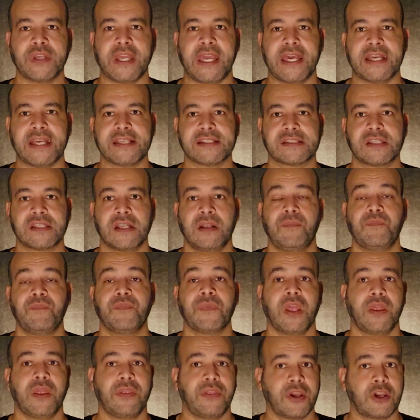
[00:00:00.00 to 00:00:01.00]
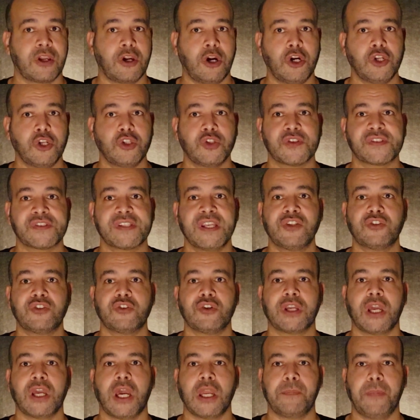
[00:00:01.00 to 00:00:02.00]
as the
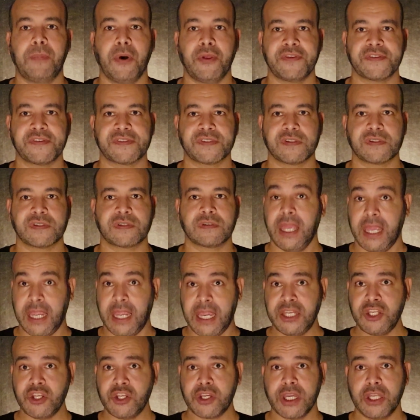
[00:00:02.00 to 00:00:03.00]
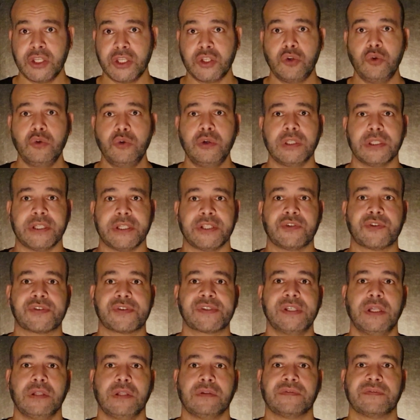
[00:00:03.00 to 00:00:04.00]
cardiocentric hypothesis, and you can Google it
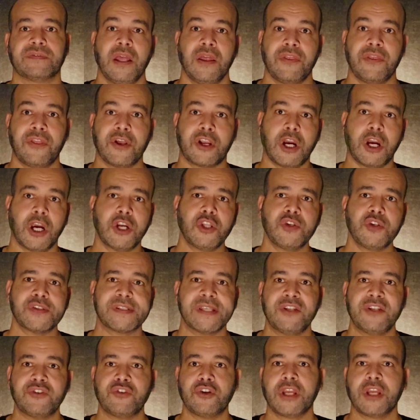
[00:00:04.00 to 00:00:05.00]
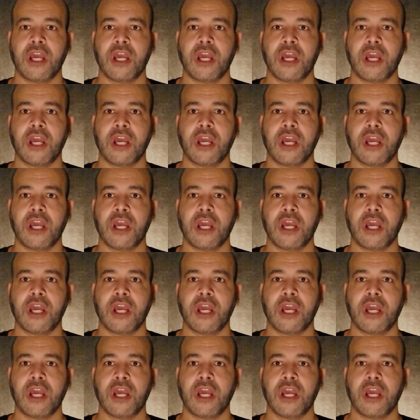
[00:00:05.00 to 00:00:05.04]
yourself. The cardiocentric